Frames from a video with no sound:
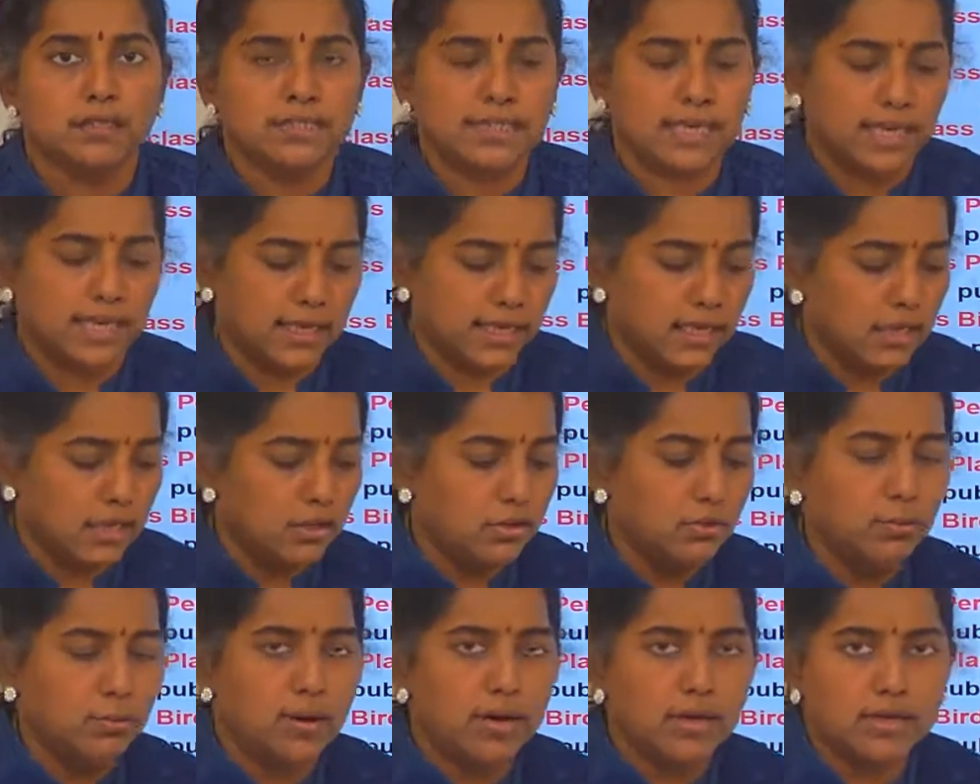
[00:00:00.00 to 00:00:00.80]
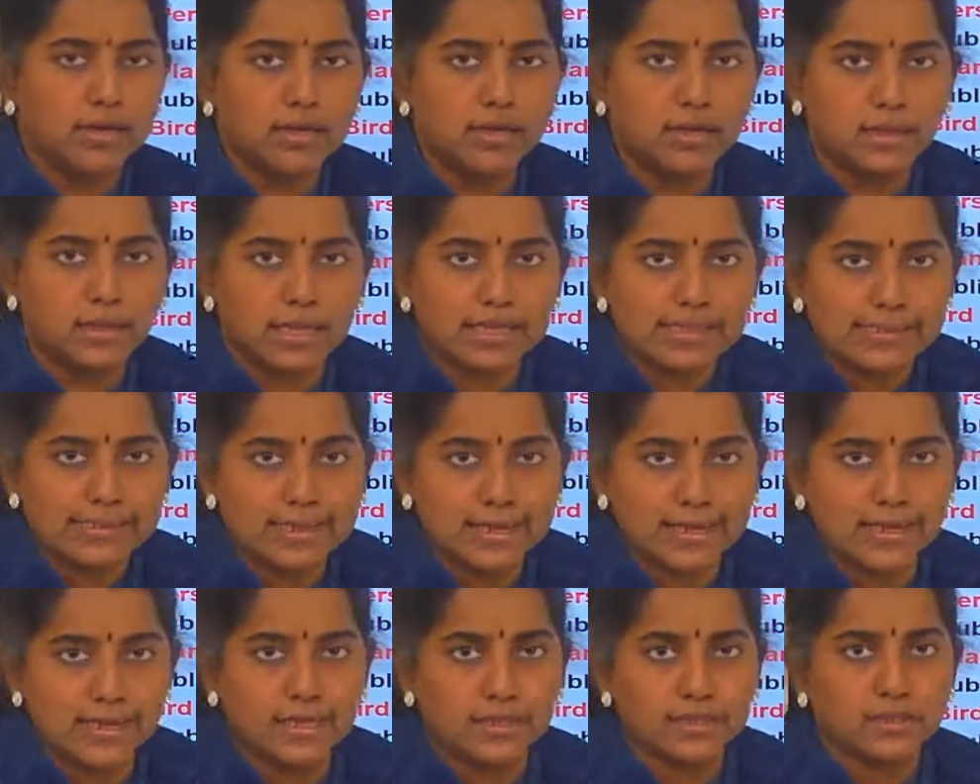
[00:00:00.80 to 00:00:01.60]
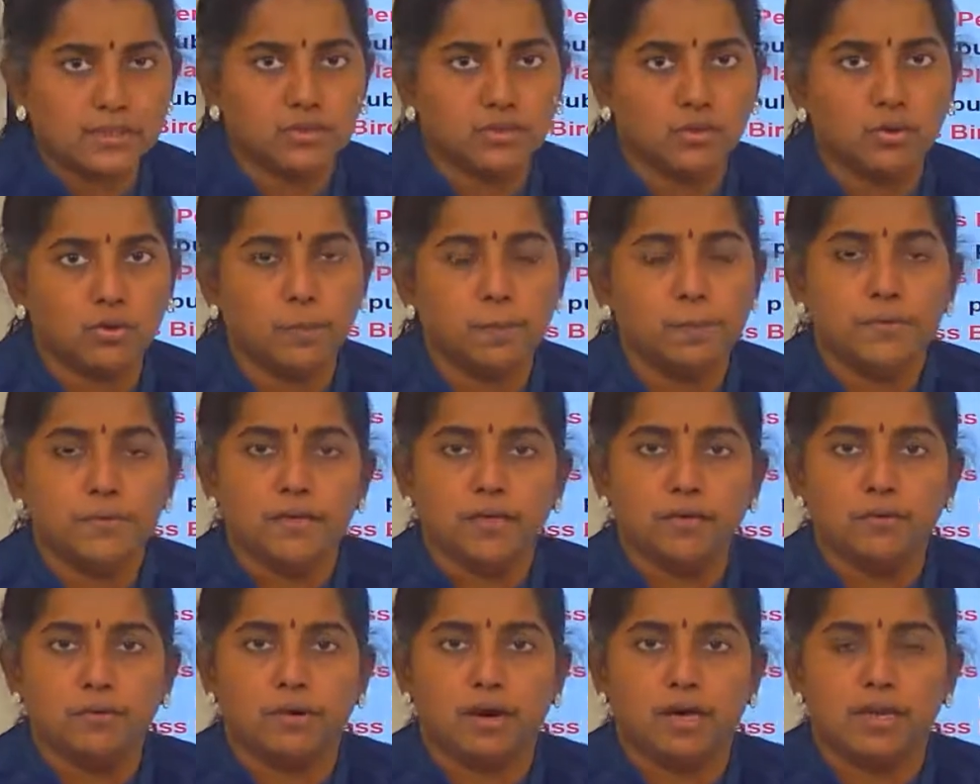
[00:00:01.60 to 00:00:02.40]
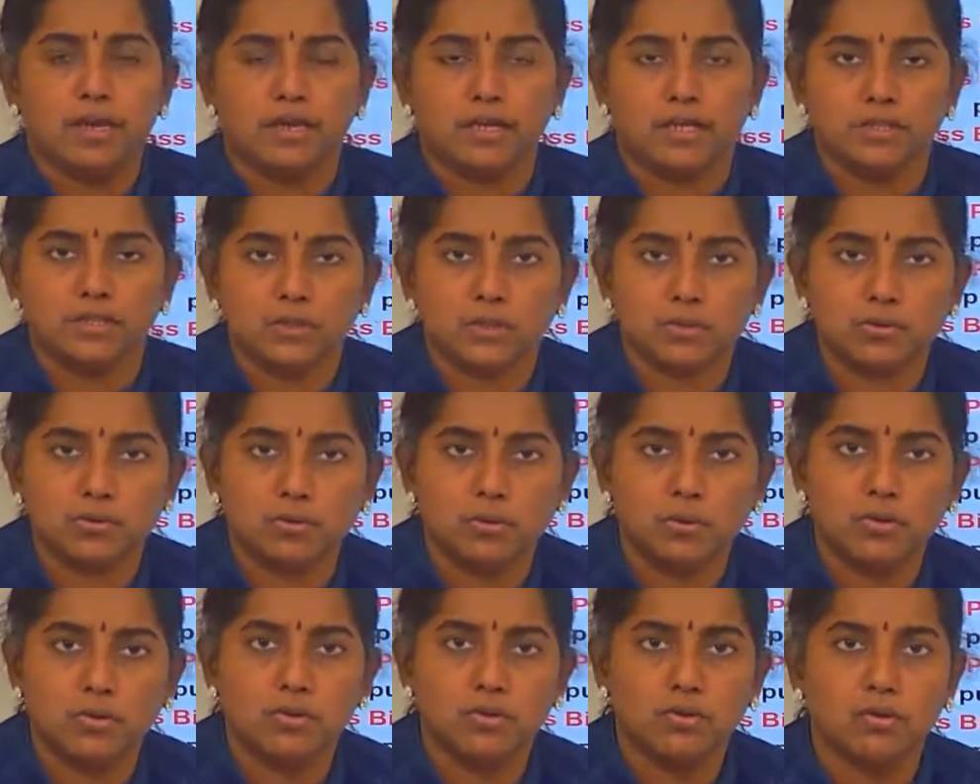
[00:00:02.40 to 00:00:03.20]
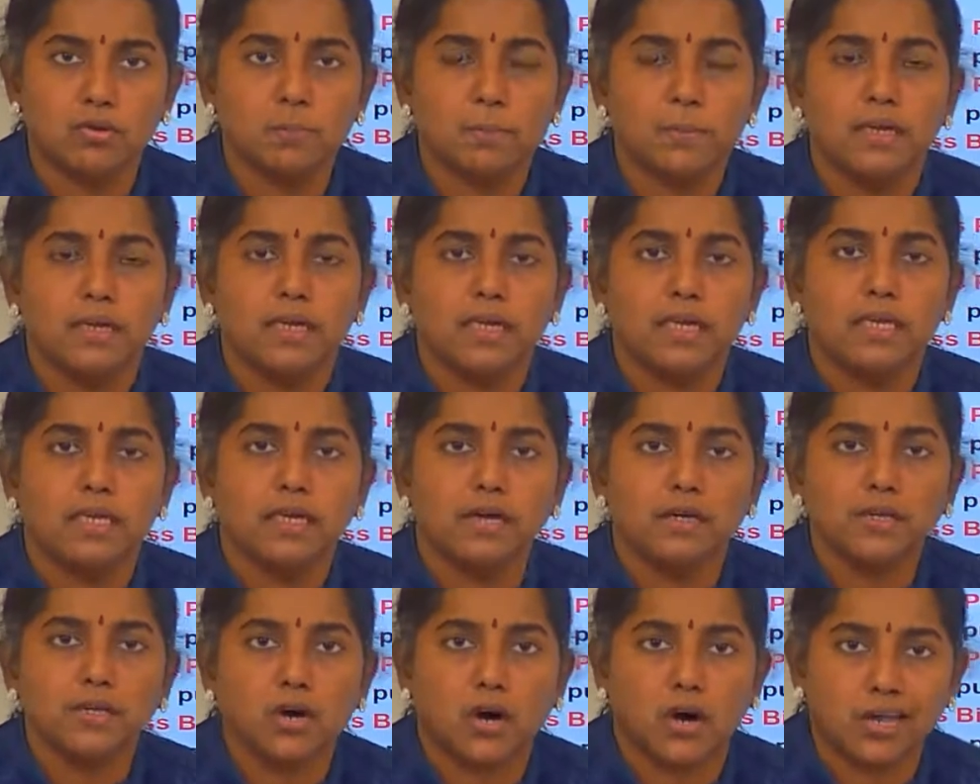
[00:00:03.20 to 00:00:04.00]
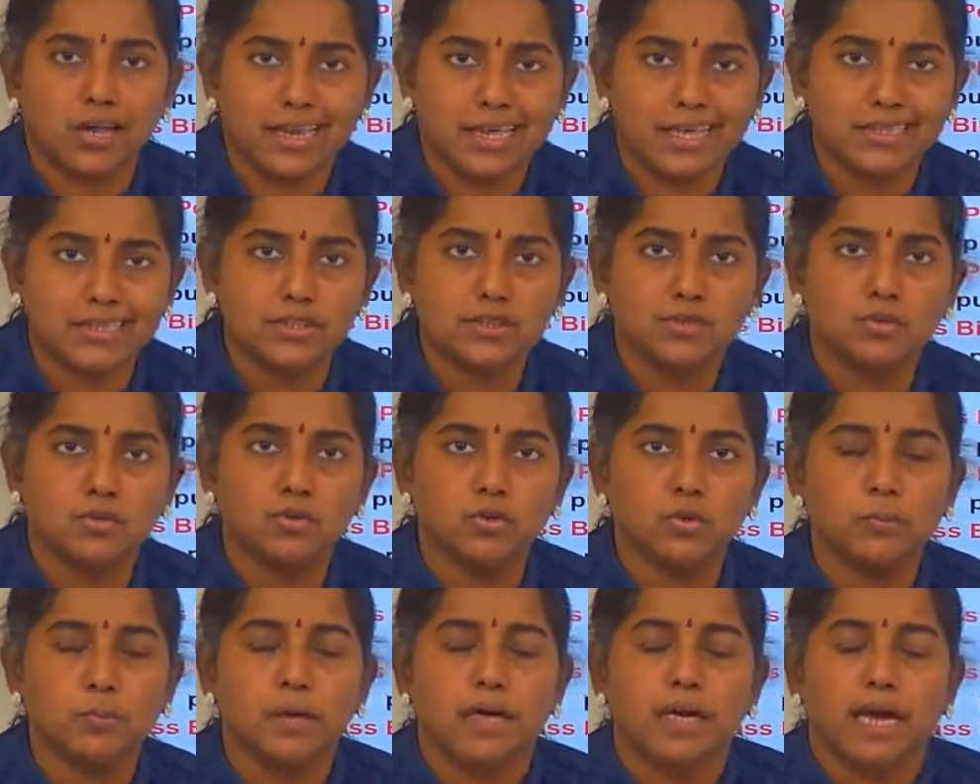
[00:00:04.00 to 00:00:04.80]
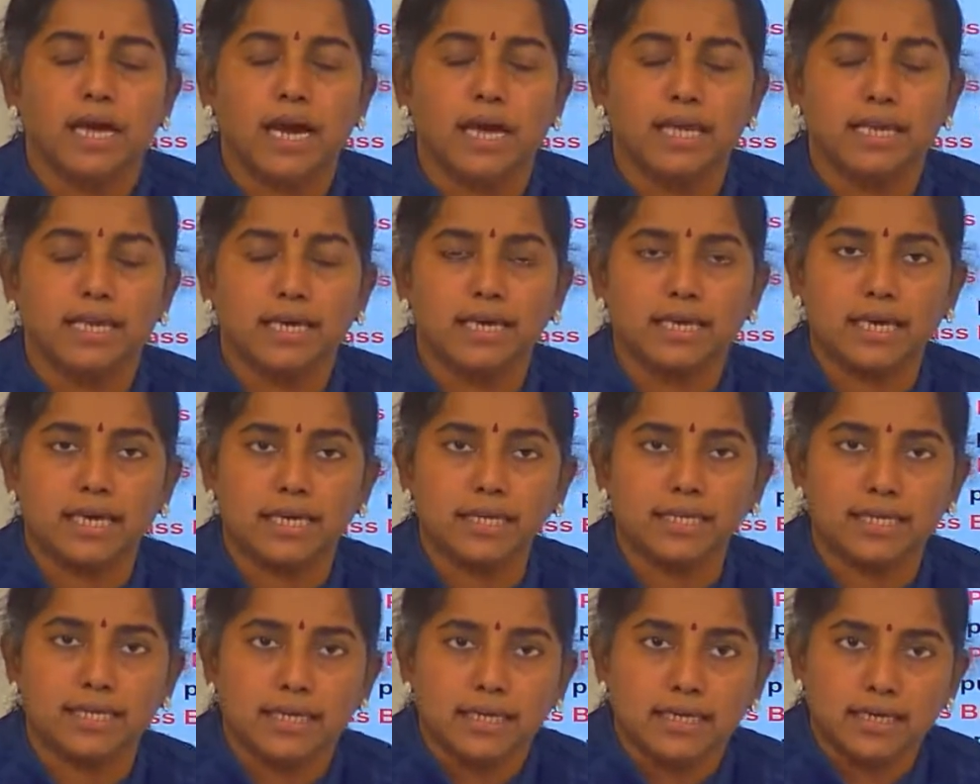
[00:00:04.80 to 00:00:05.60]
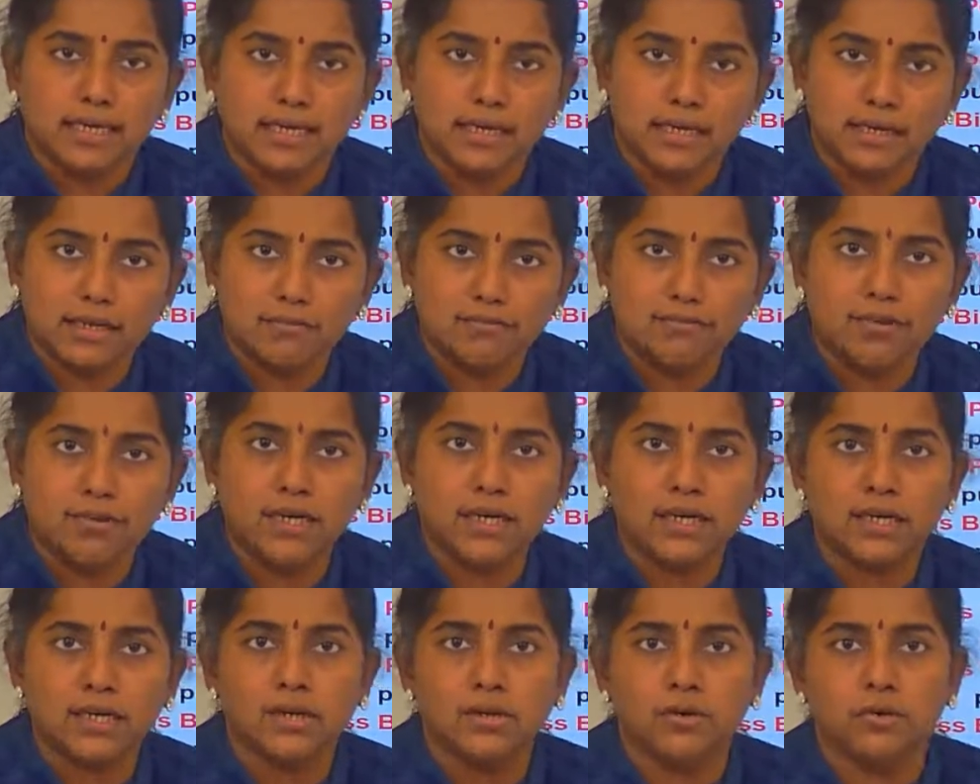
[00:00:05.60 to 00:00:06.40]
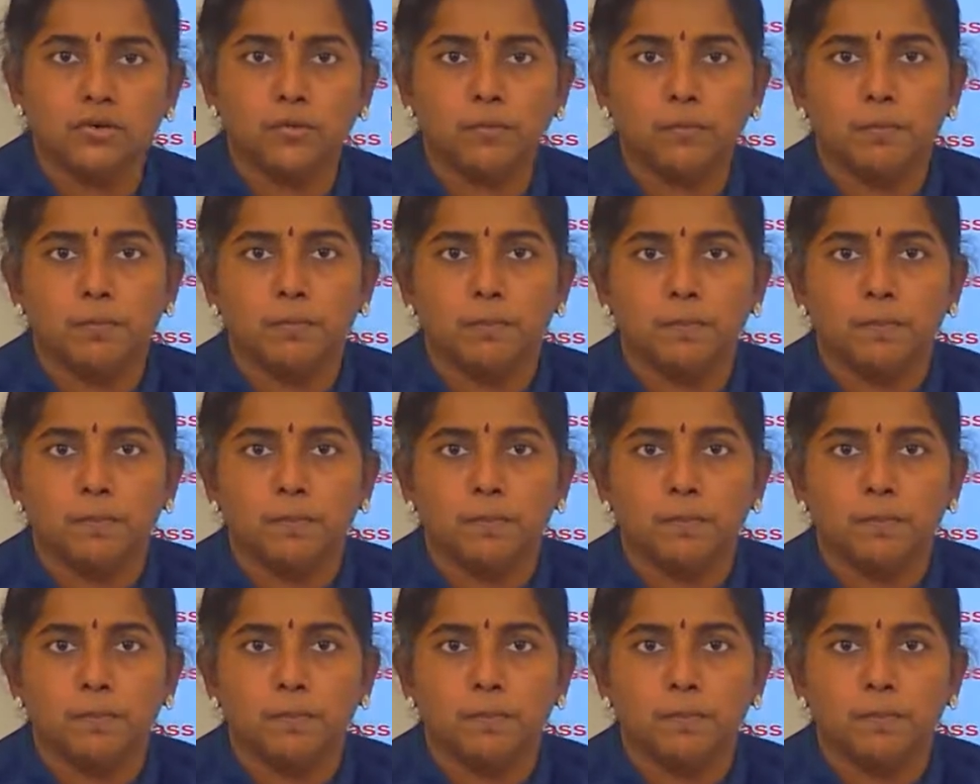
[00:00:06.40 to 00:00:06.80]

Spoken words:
Say you are in a tennis group, you are in a school group, in a college group, and again in a work group.